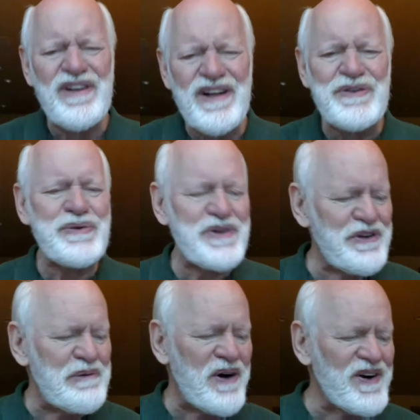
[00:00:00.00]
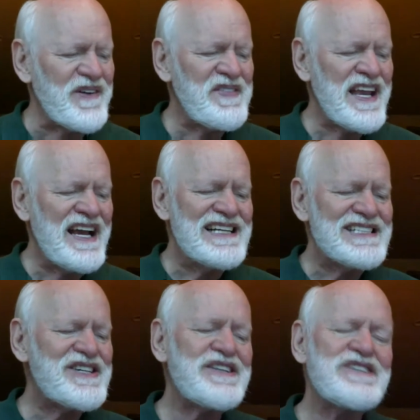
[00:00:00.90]
oh, I'll do it tomorrow.
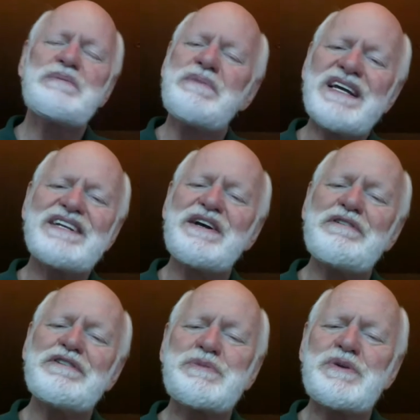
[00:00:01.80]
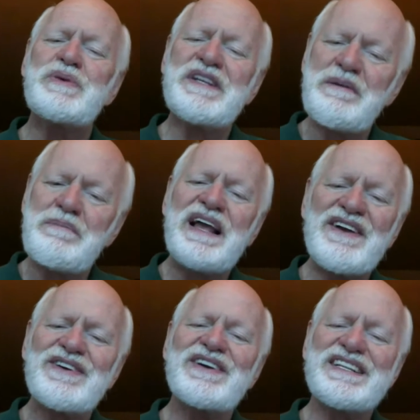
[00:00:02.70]
So there's a big difference between the
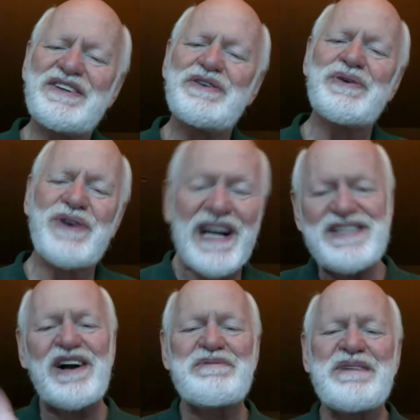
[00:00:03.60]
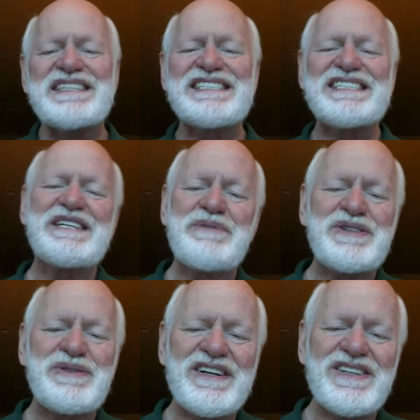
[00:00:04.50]
planner and the doer. I talk about this in the
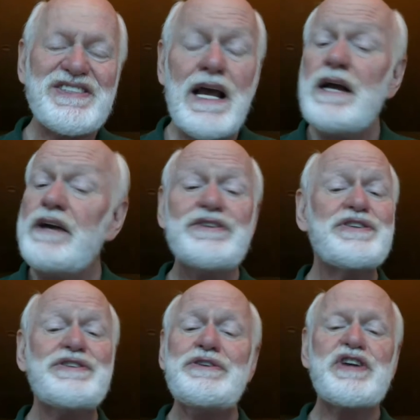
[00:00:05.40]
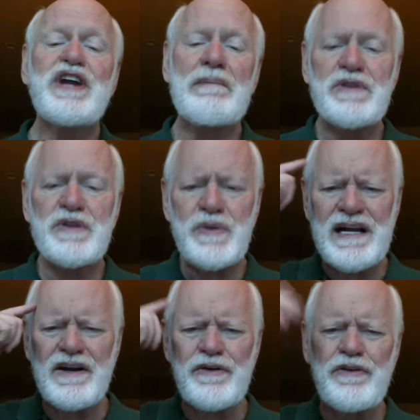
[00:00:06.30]
book Triggers. There's a huge gap between
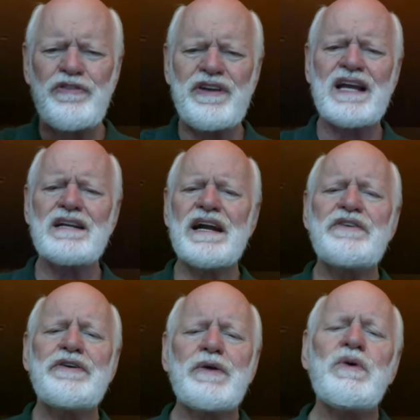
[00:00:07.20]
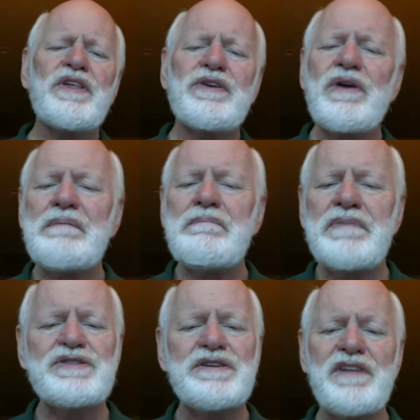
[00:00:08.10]
I understand and I do. One of the great
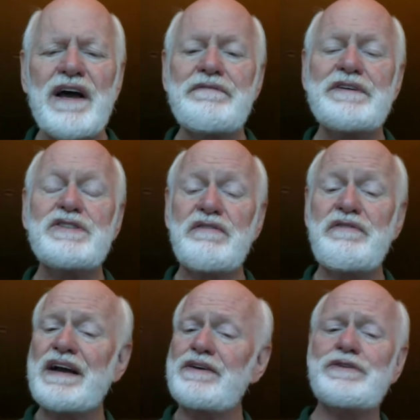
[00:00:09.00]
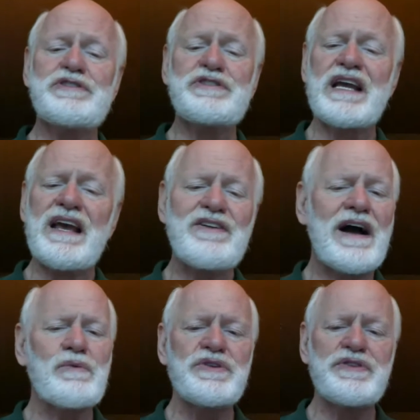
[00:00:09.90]
myths of life is if I understand,
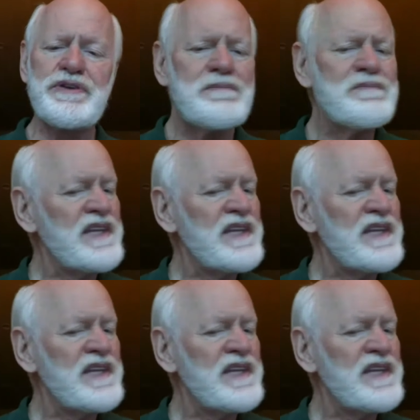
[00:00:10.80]
I will do.